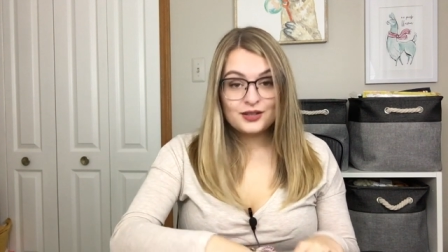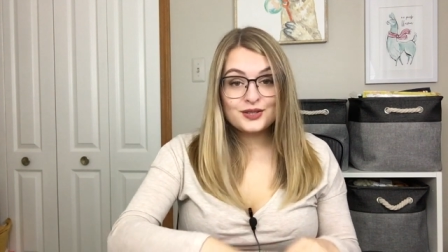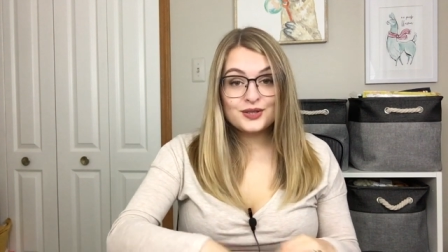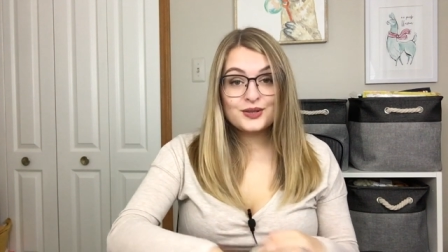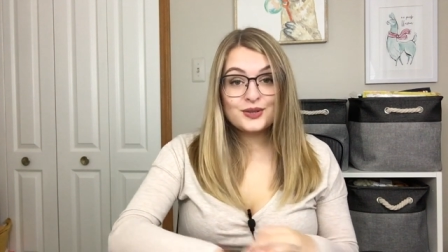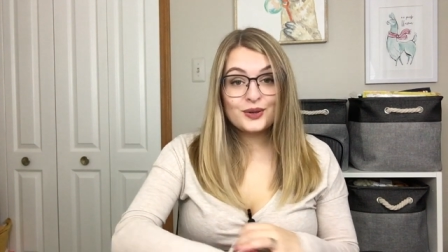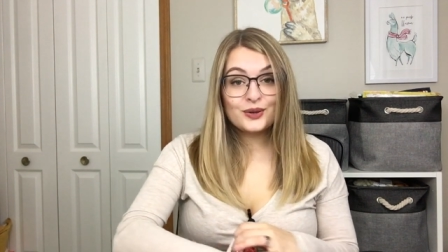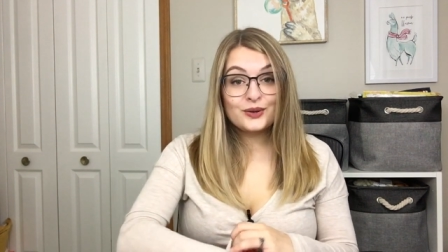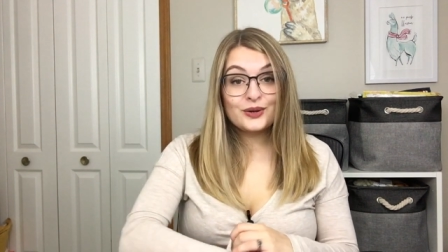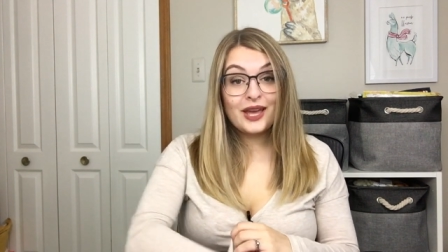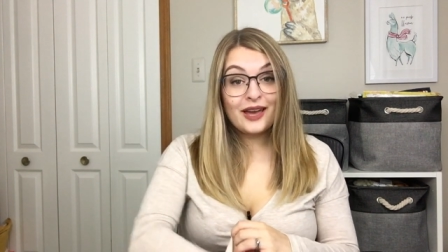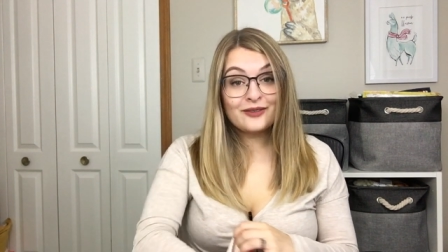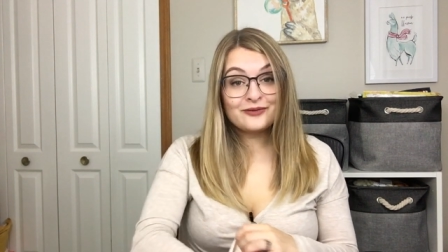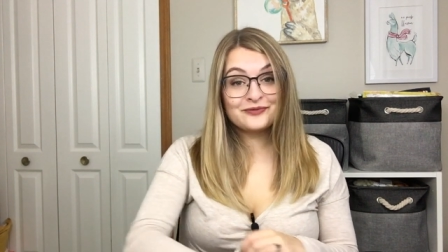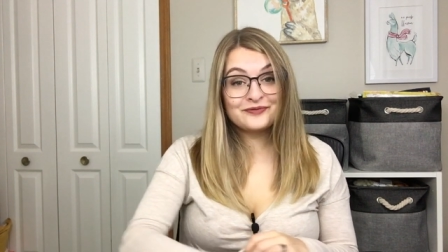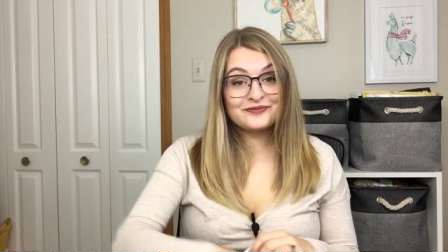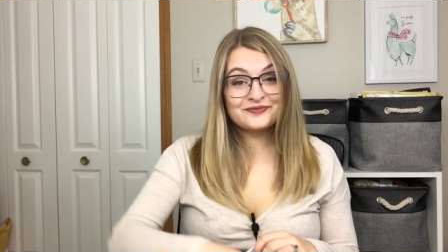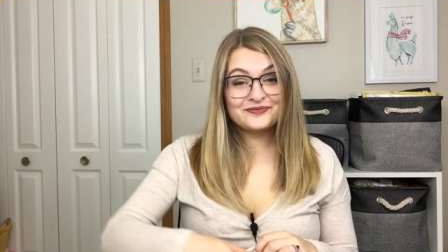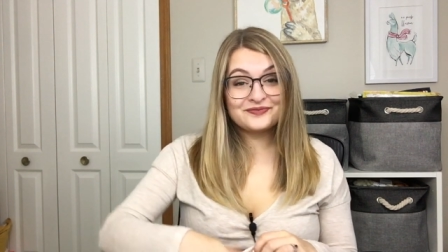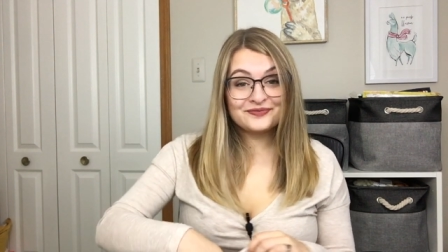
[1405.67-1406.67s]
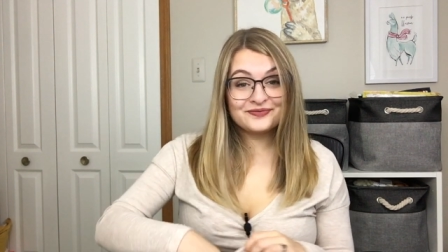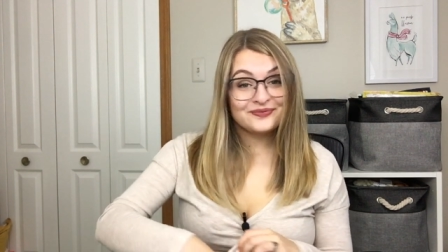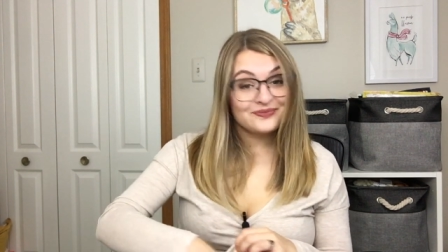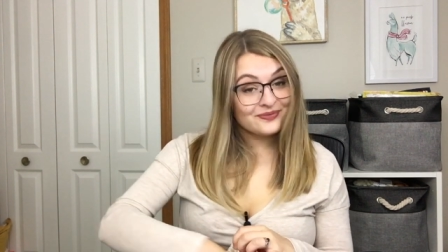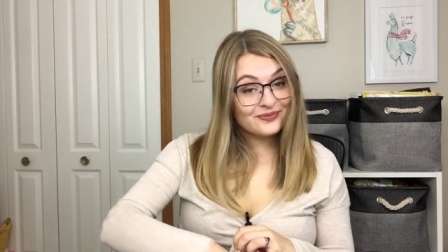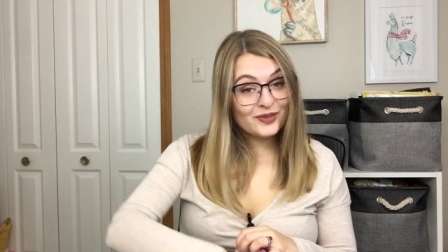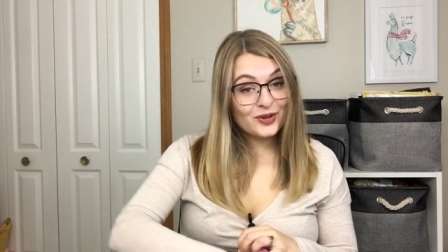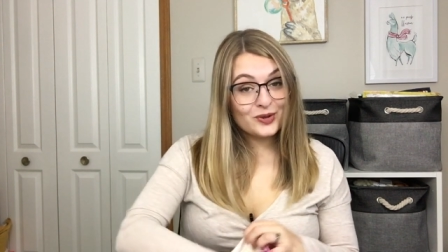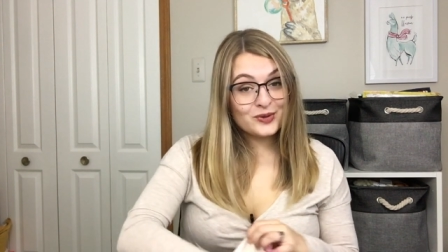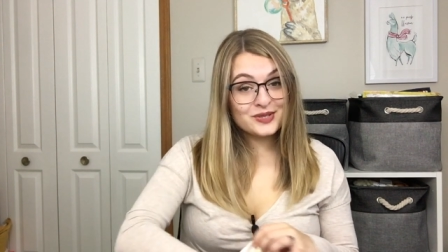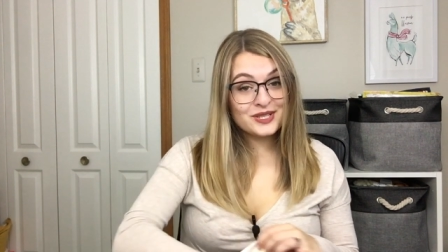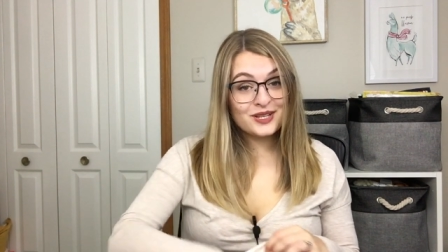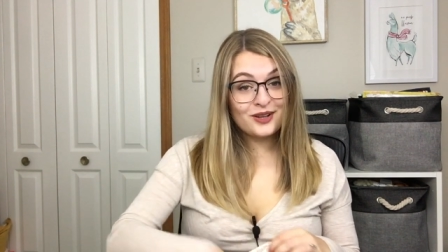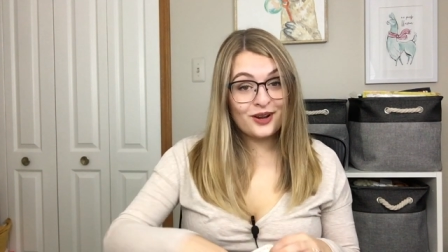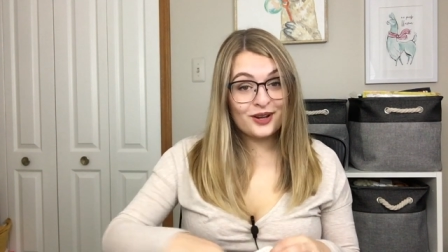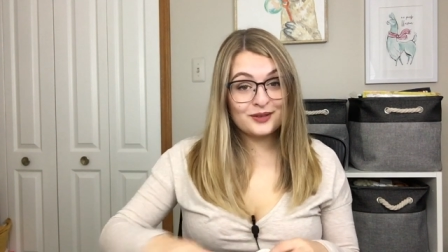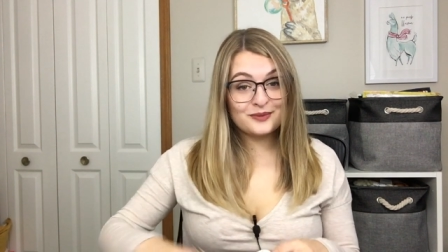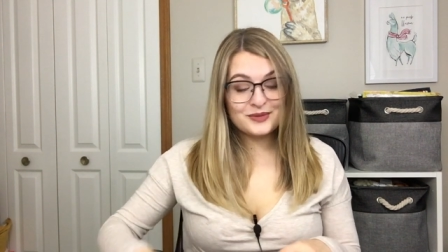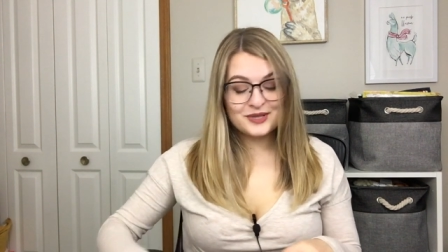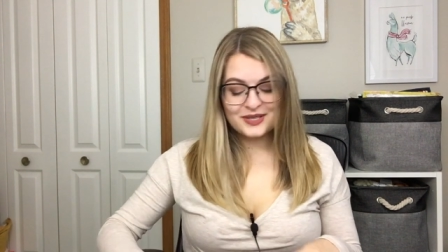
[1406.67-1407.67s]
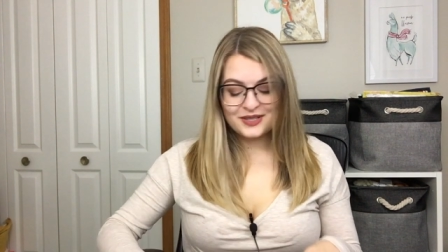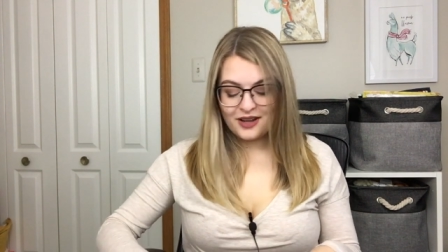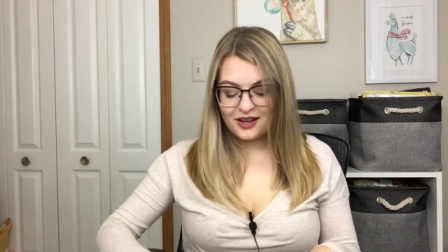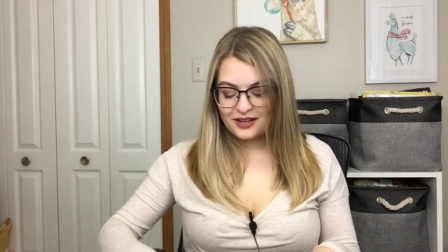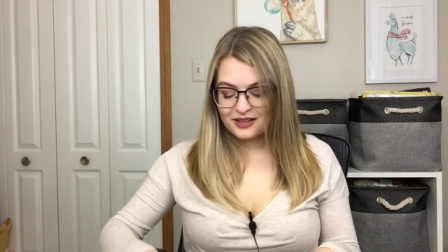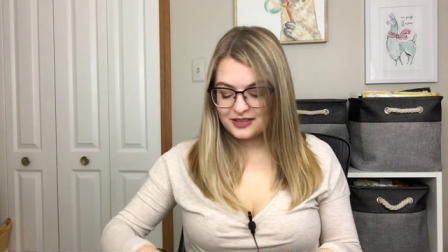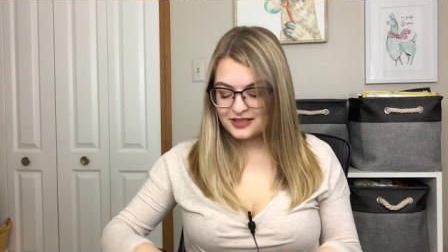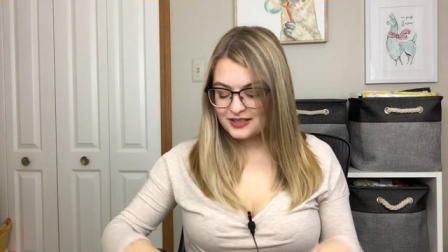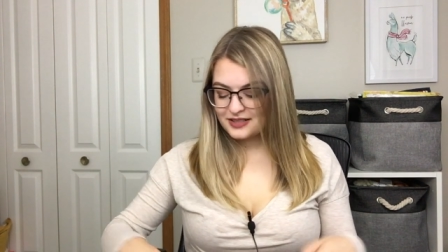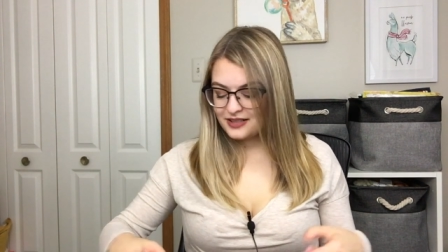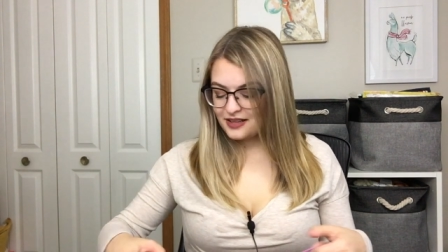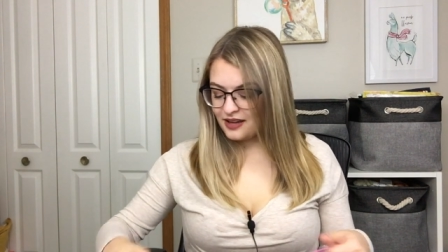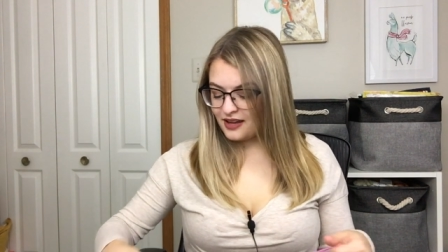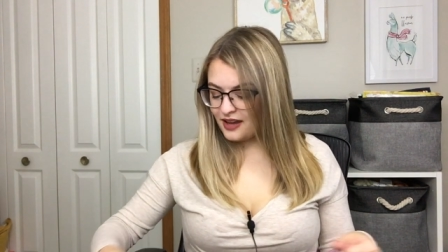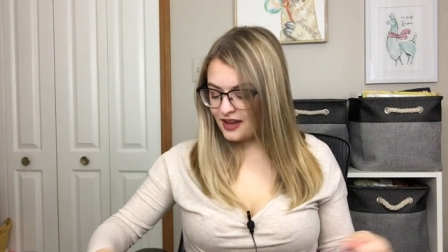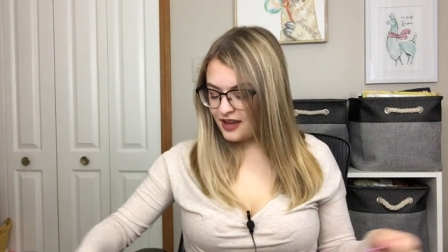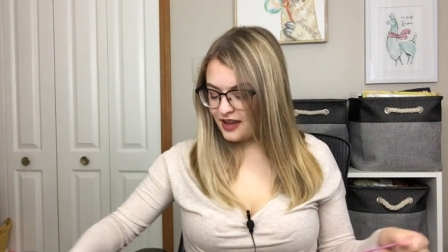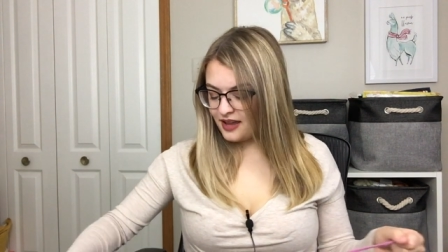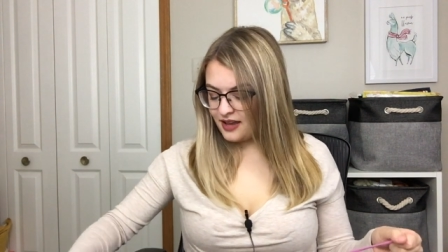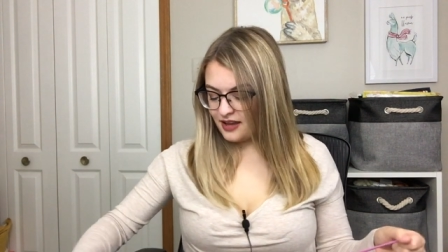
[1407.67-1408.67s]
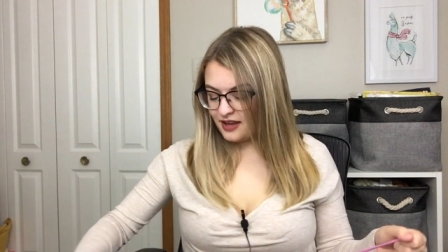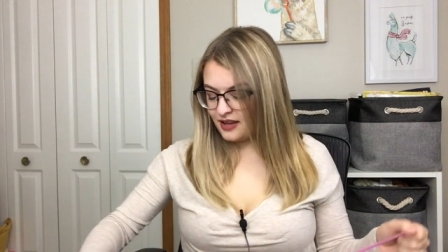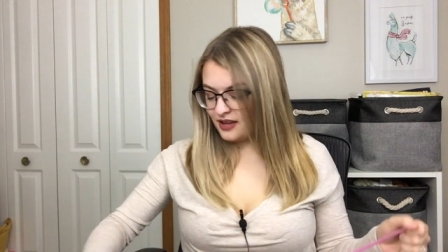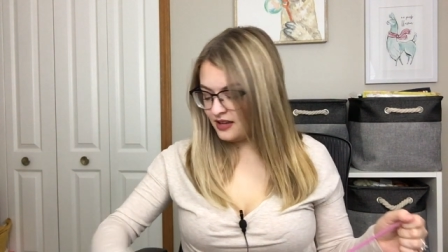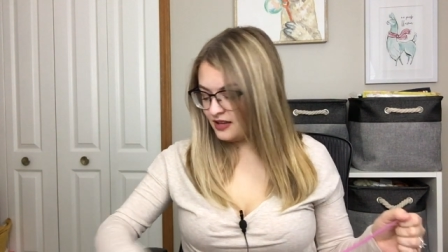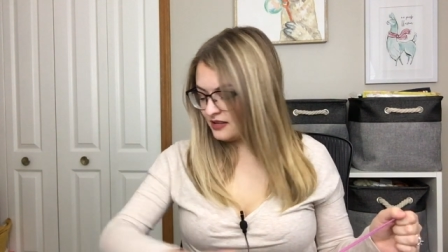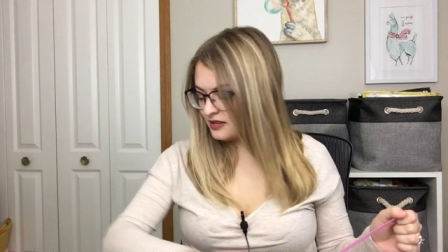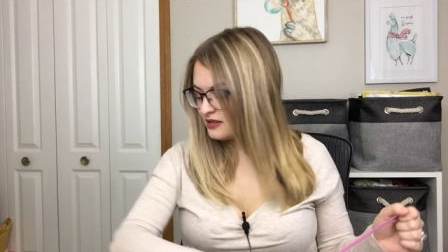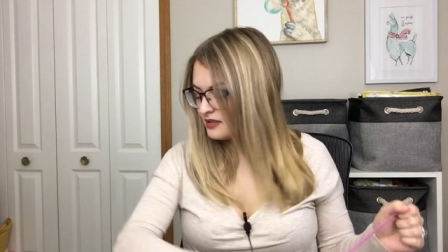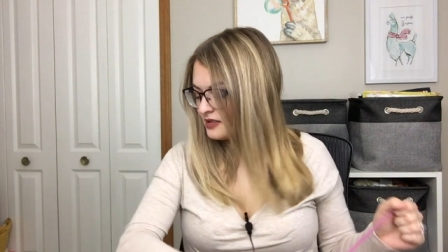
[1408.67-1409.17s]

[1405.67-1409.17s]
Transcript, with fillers: So yeah, Cozy Autumn Socks, and